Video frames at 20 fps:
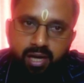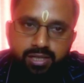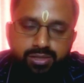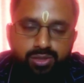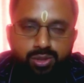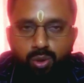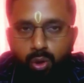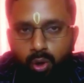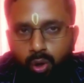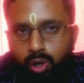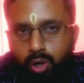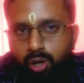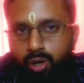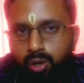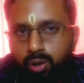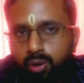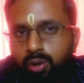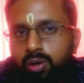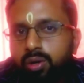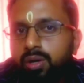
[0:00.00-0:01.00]
As you all
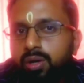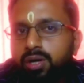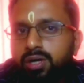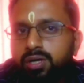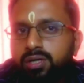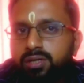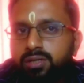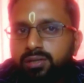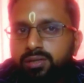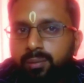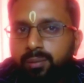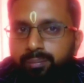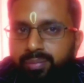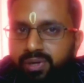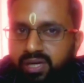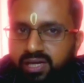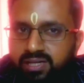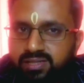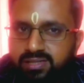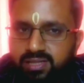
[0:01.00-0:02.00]
know, the
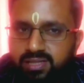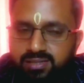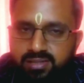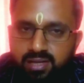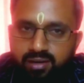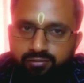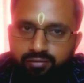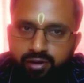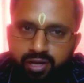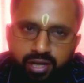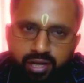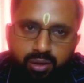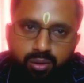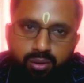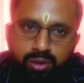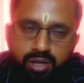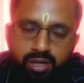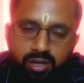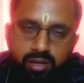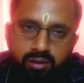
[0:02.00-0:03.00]
beans is a very
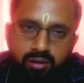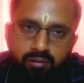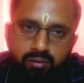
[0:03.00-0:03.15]
good